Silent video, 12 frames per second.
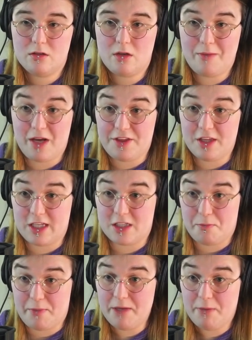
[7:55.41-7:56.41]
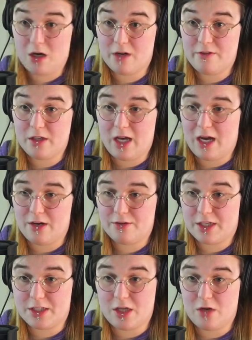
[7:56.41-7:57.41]
I mean, I think like, that's a big part of it. Yeah, I don't
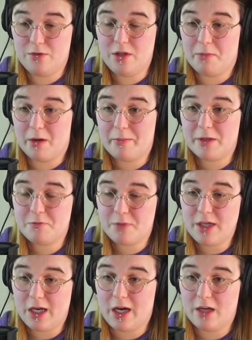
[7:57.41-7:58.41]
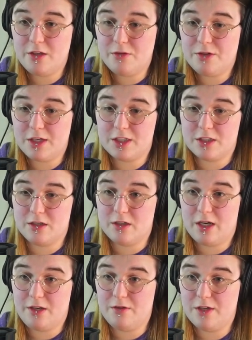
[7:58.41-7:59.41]
think it's the only purpose, but yeah, I do think it's a
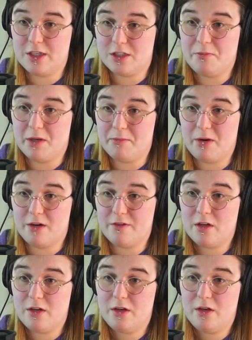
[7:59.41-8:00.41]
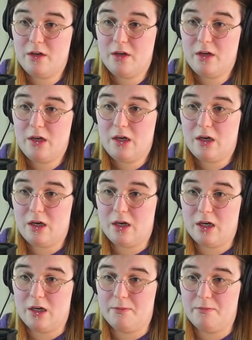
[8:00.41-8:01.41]
I do think it's a big part of it.
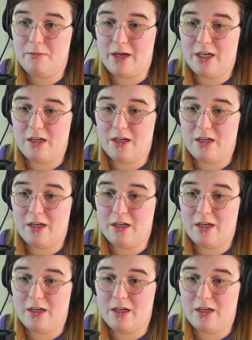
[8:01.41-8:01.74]
Um, and